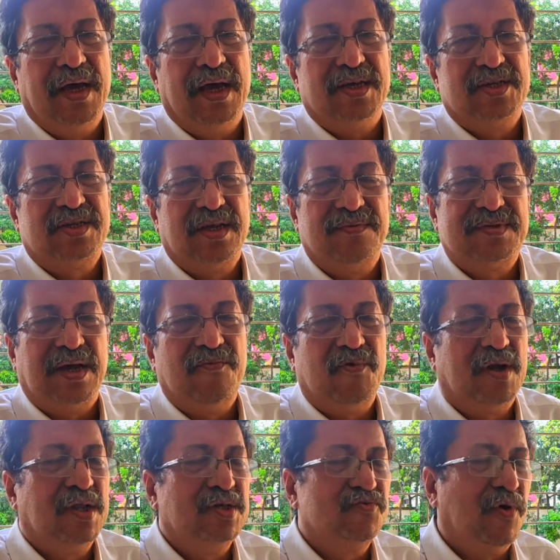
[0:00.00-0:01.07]
Yes, if
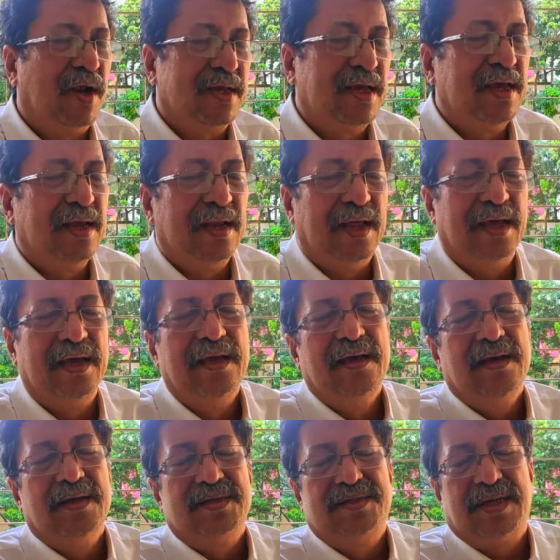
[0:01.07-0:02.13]
someone is working in a
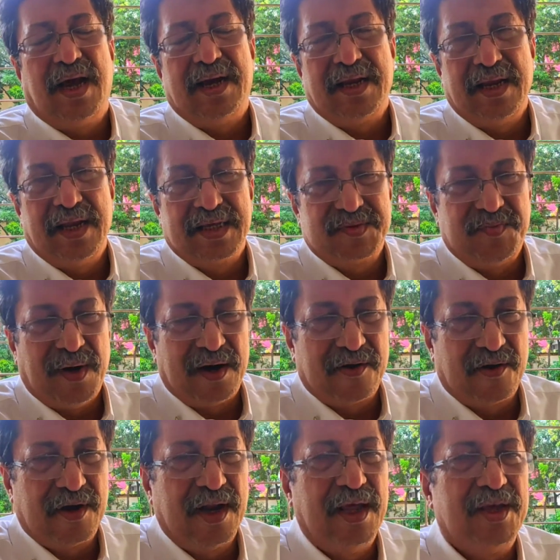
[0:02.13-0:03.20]
smart
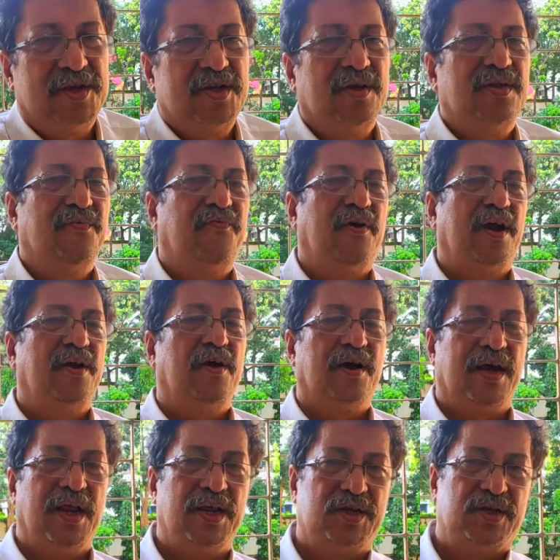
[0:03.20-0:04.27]
organization, the foreign
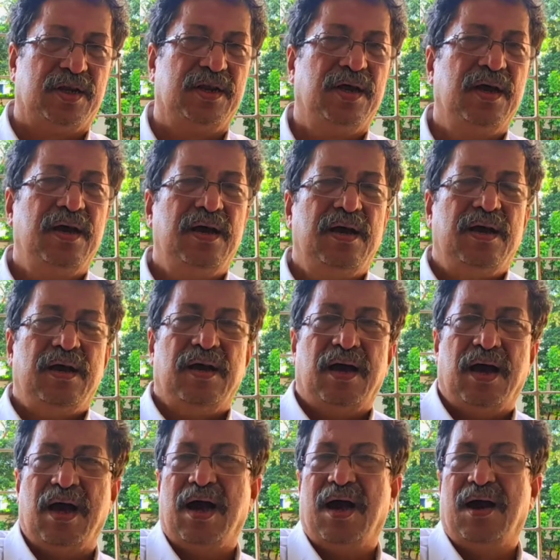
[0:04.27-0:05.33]
organization,
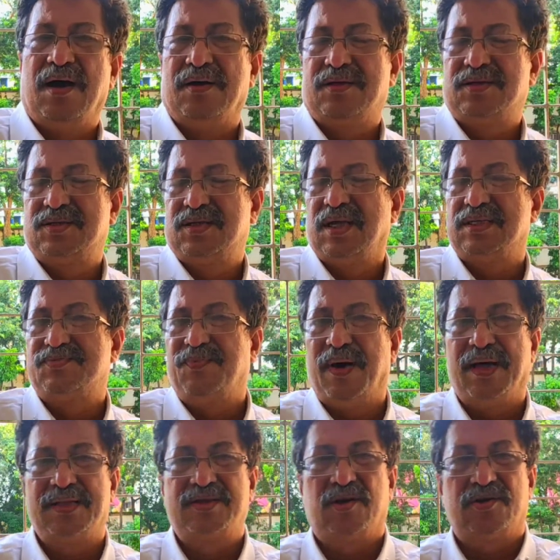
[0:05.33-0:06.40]
6
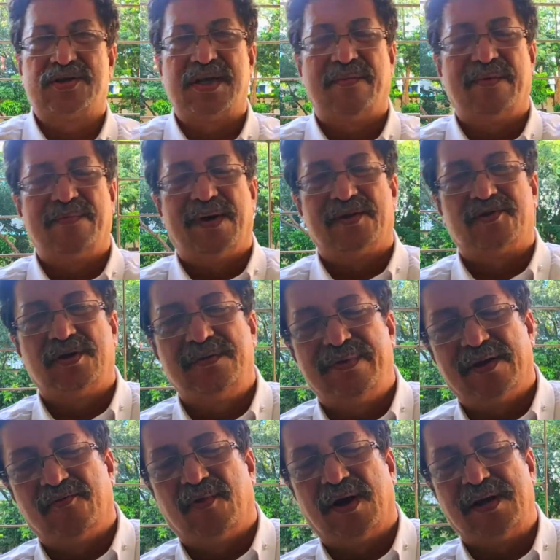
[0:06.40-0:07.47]
months or 7 months or
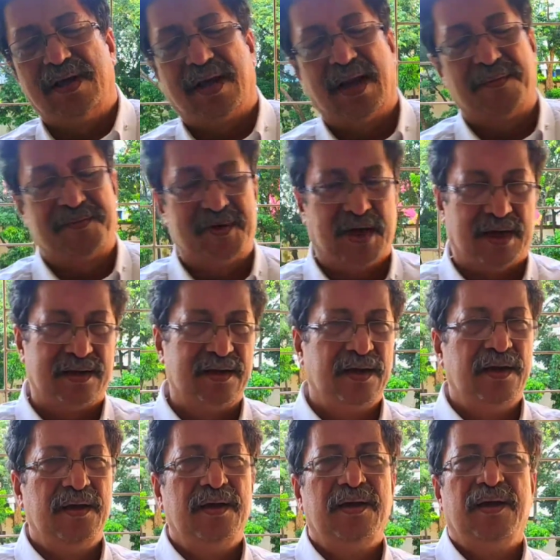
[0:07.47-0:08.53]
even 1 year after,
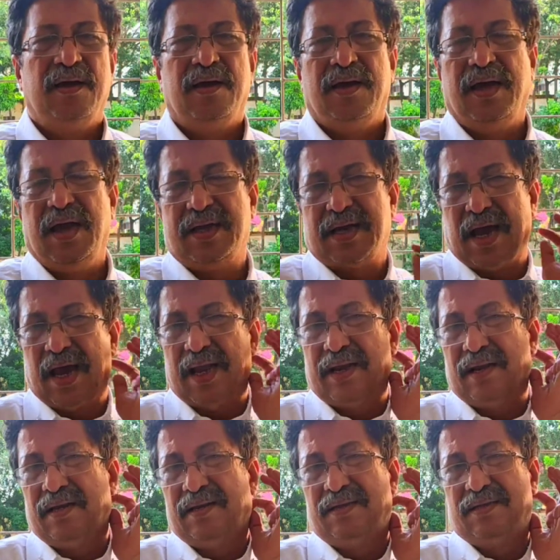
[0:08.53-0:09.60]
he
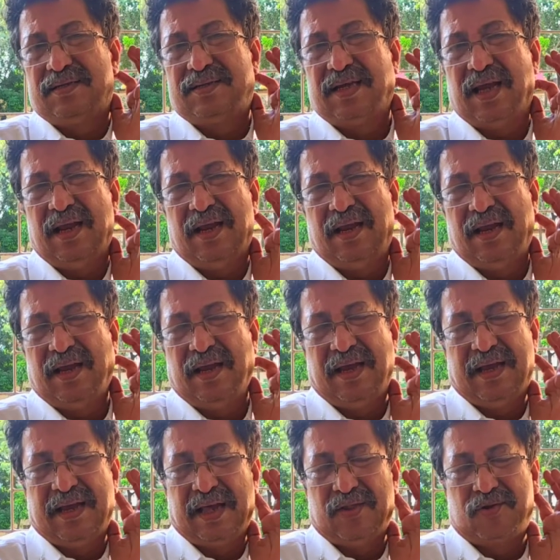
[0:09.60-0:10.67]
can
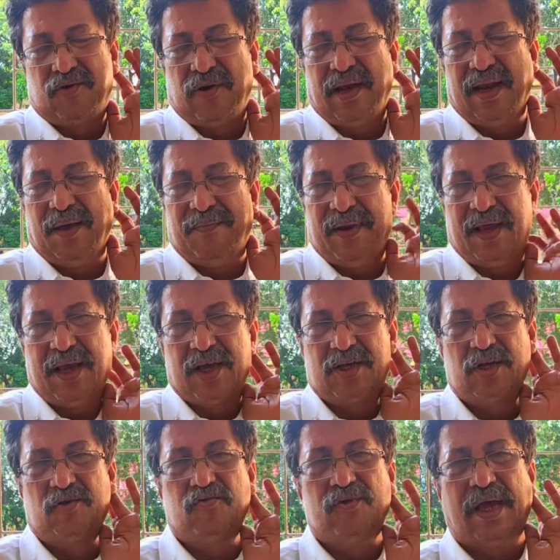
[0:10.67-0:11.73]
throw an
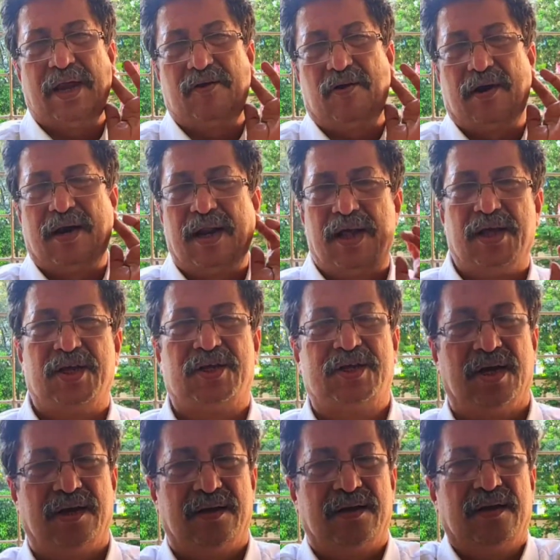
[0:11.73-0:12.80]
application to that
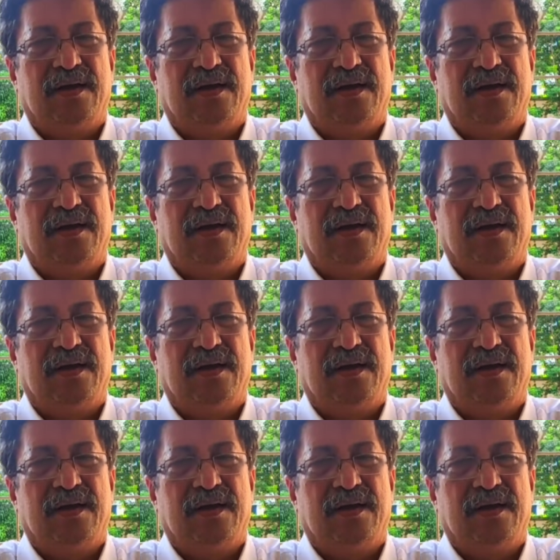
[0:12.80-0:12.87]
organization